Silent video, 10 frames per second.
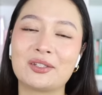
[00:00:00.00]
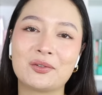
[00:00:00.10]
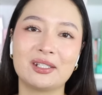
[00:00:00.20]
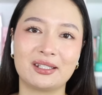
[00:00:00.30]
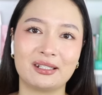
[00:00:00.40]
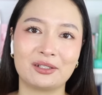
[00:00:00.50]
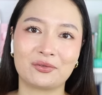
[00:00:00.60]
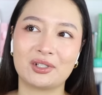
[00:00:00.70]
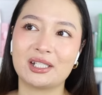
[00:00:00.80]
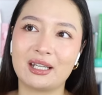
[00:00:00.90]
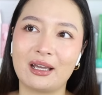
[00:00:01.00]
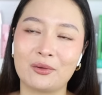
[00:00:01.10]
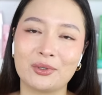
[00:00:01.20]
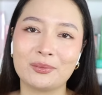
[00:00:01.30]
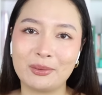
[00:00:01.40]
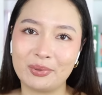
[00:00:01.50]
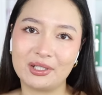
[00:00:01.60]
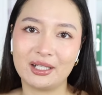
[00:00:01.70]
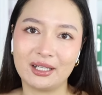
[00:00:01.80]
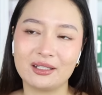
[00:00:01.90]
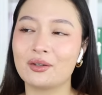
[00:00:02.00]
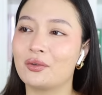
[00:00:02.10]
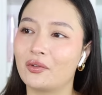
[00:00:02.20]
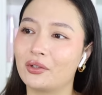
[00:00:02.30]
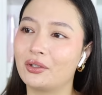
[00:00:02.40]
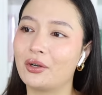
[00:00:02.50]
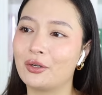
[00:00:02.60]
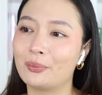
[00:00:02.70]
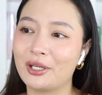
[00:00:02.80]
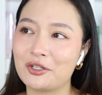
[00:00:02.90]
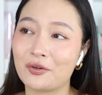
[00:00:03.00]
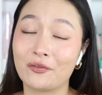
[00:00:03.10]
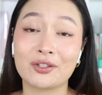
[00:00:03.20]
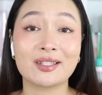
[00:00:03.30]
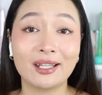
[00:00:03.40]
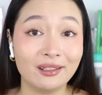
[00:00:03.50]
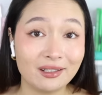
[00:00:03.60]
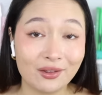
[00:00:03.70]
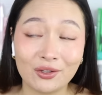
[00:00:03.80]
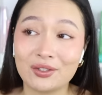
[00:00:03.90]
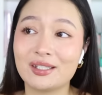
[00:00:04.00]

as soon as it is ready, I will be putting it over on Patreon for the second and third